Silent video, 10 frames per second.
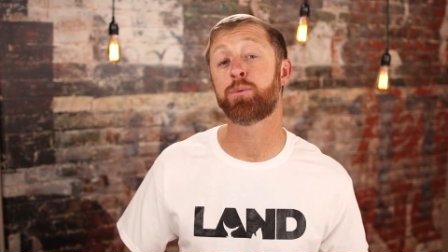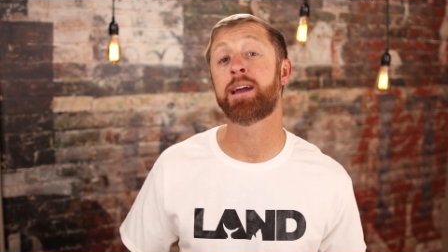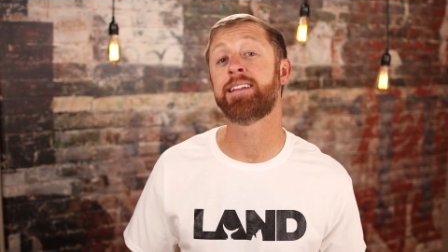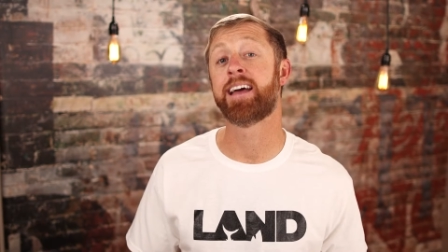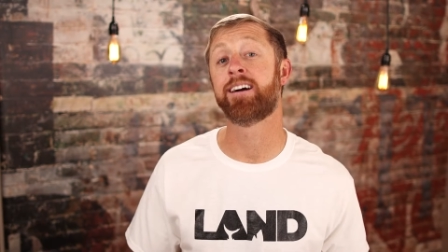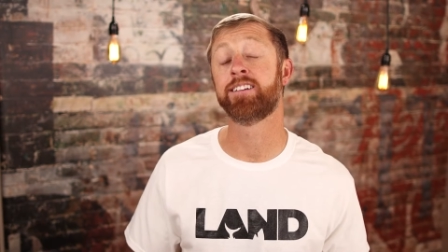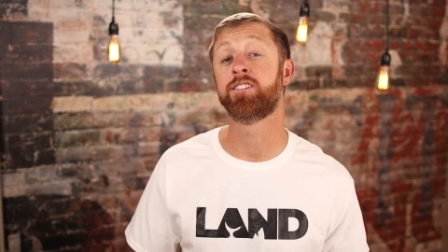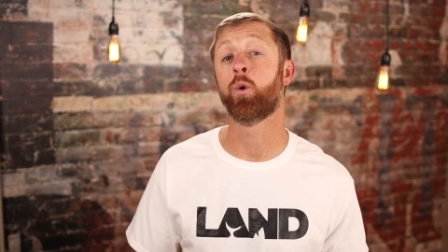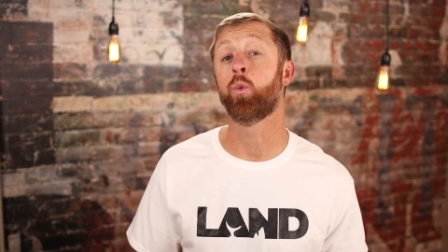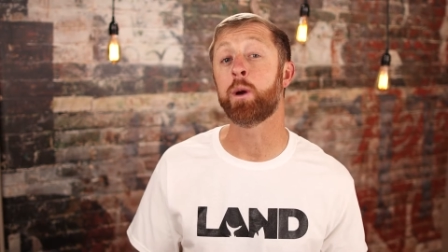break it down
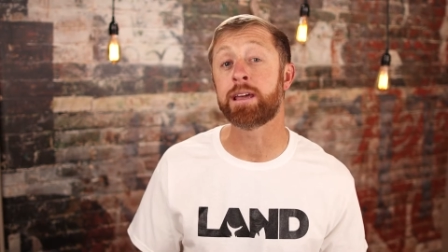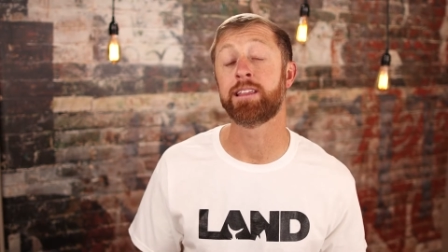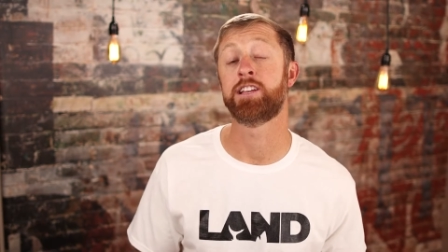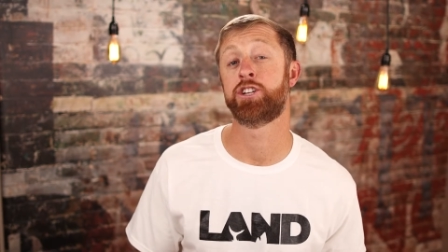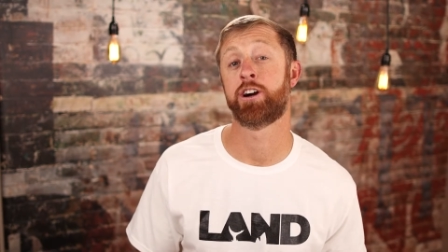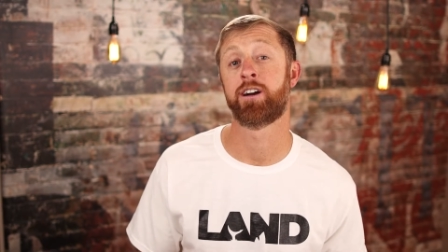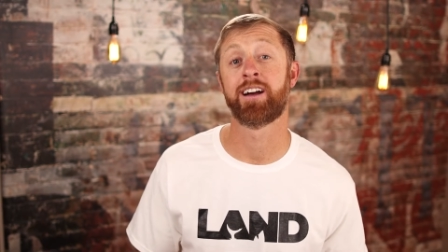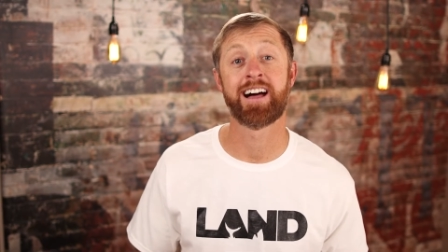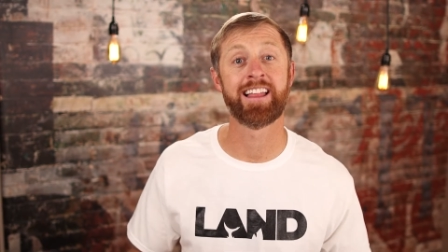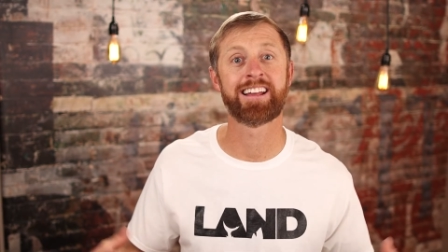into weekly chunk.
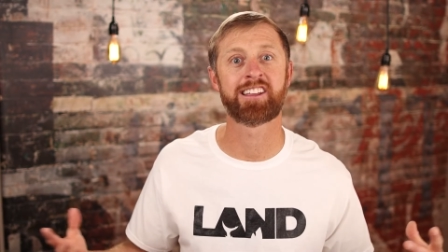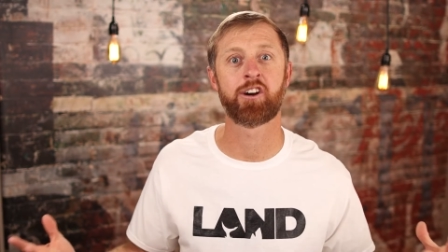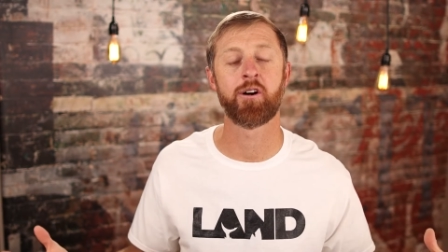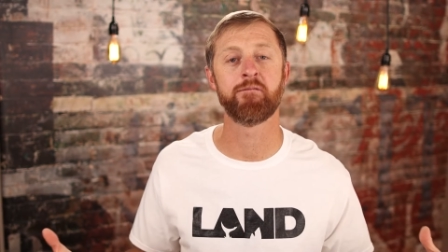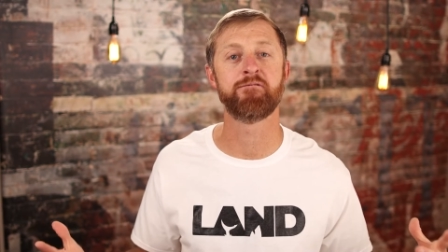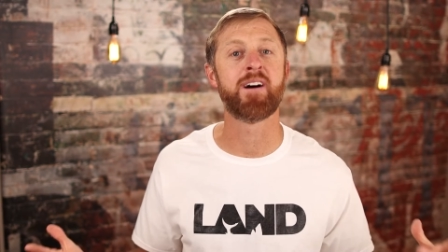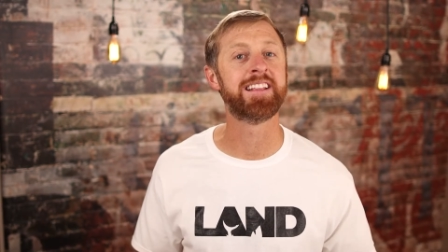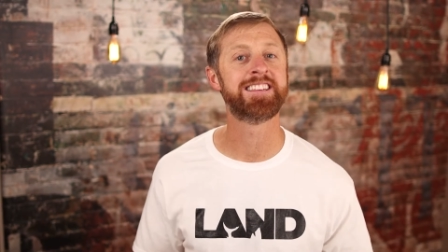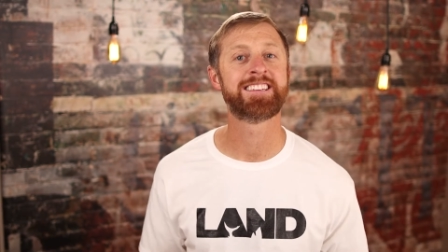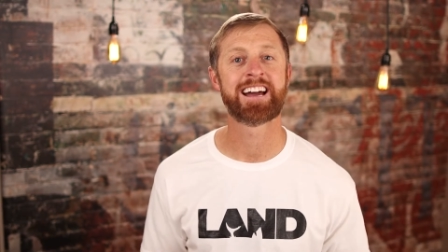I like to call them
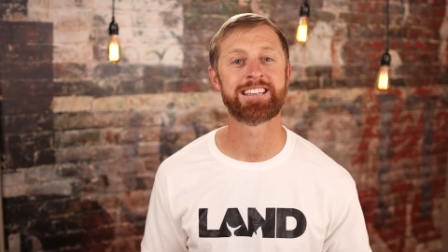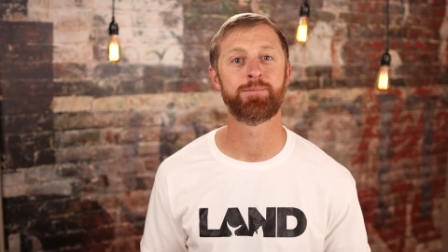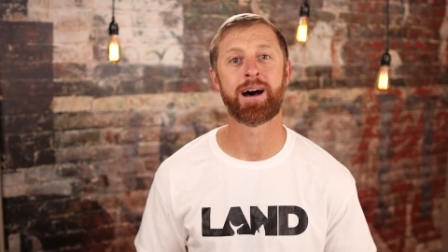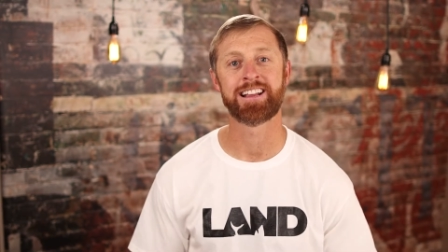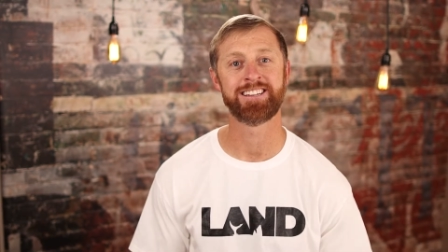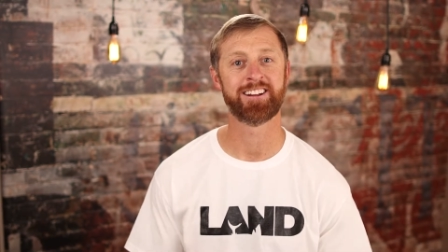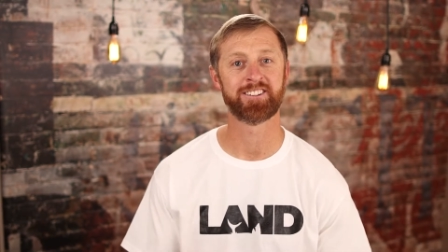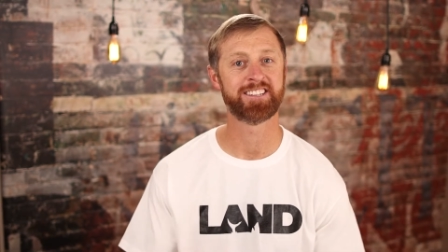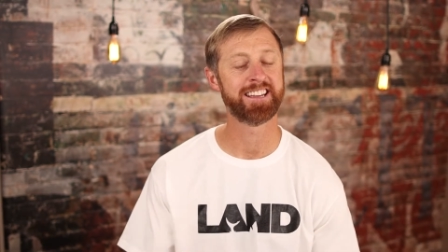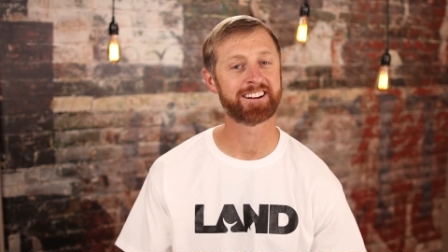fun-sized bites. You know,
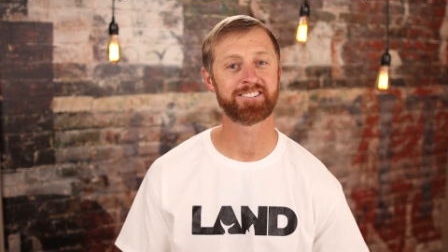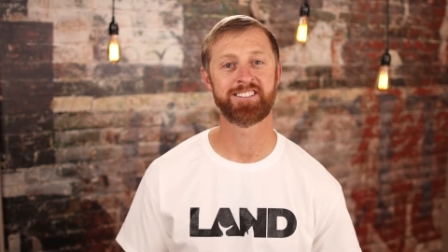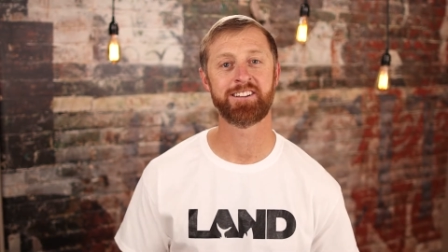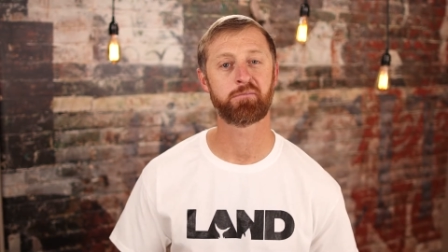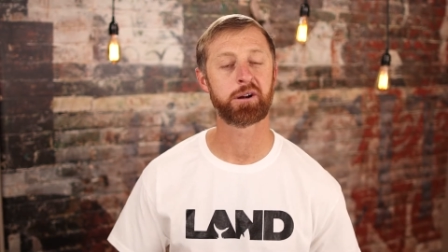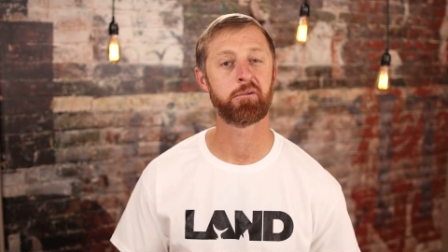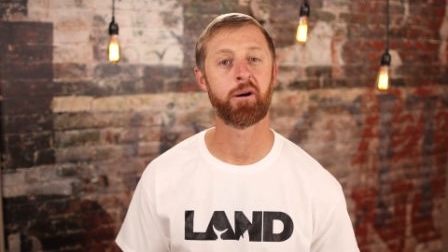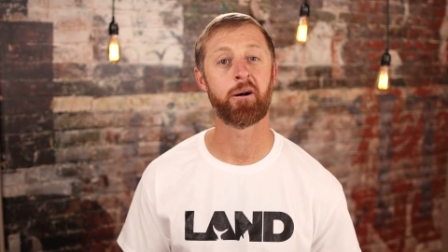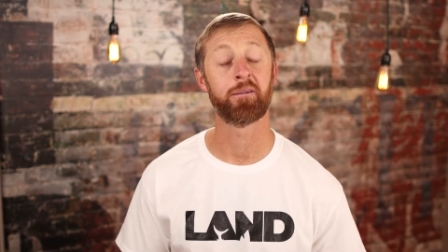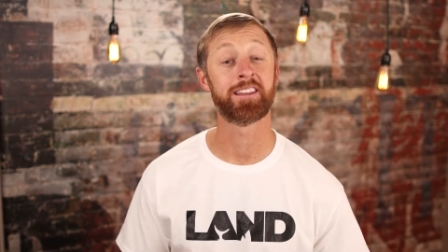Snickers did pretty
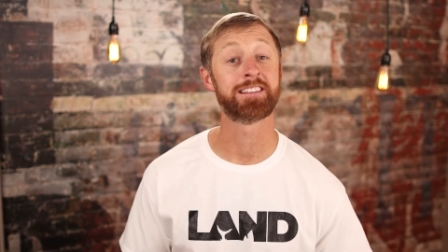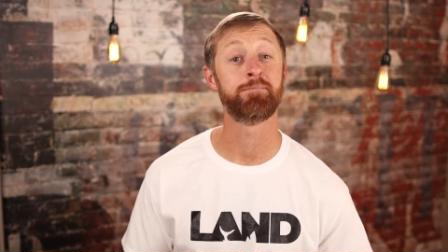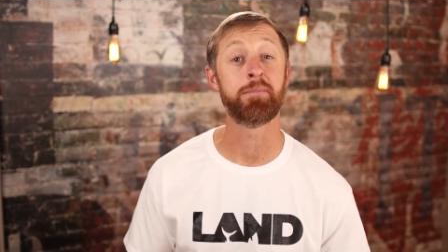well with this.